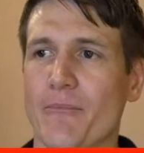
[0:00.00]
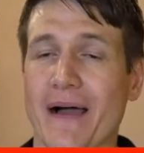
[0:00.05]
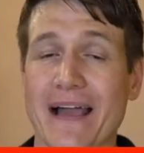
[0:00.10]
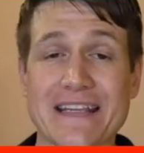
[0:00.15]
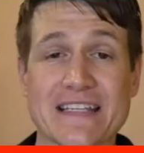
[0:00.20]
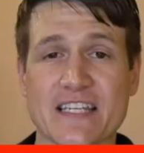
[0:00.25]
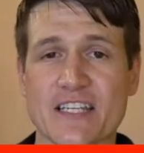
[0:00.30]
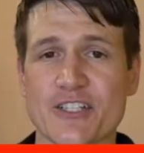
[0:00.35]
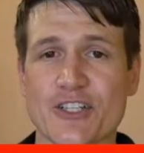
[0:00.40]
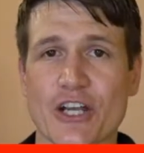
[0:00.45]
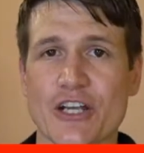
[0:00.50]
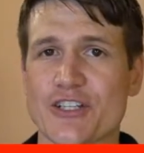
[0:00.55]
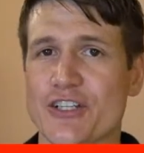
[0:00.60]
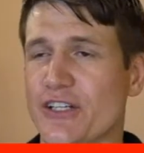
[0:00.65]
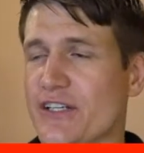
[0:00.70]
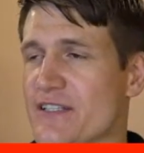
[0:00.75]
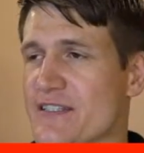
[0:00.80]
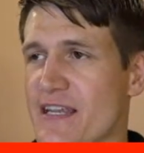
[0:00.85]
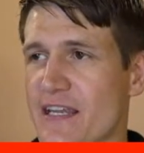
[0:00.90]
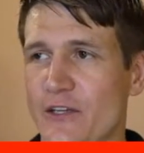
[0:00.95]
my
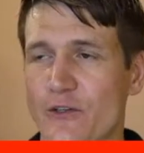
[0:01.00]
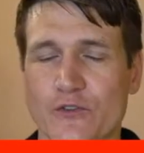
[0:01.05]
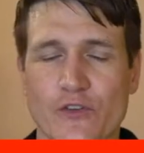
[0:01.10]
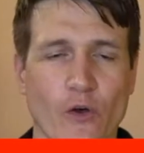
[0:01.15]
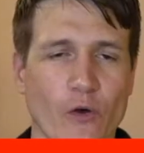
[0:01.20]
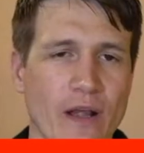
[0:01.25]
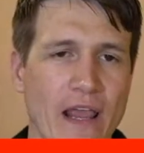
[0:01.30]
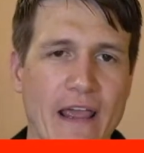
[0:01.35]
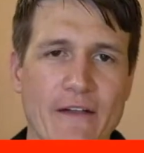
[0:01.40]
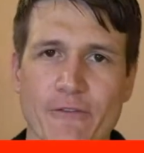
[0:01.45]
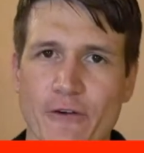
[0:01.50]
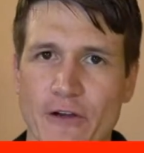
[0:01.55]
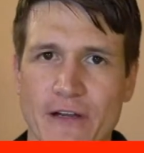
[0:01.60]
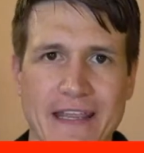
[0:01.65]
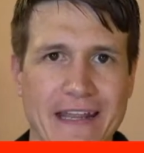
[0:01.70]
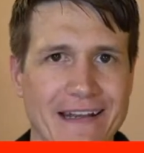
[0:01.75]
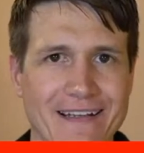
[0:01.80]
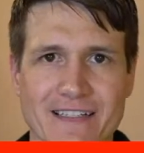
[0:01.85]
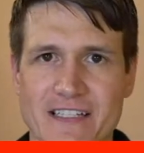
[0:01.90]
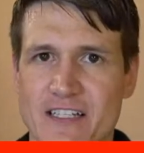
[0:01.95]
suggestion is that you don't ever
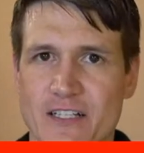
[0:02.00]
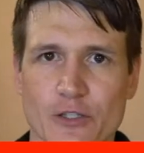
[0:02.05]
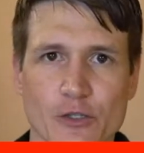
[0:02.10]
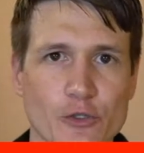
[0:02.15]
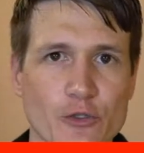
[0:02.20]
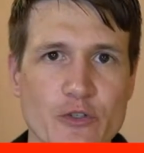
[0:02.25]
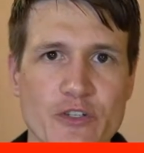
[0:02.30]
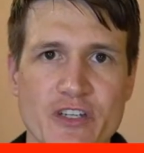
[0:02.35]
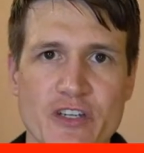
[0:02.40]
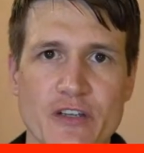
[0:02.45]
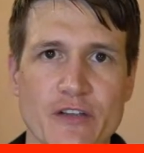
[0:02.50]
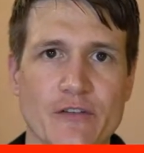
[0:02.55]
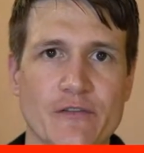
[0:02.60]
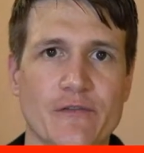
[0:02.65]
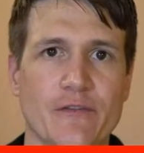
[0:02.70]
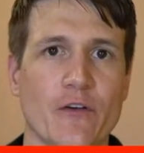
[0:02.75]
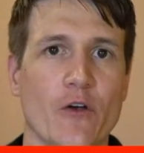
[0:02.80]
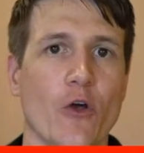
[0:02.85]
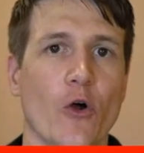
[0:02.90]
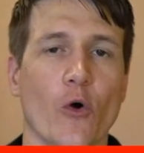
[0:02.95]
get exclusive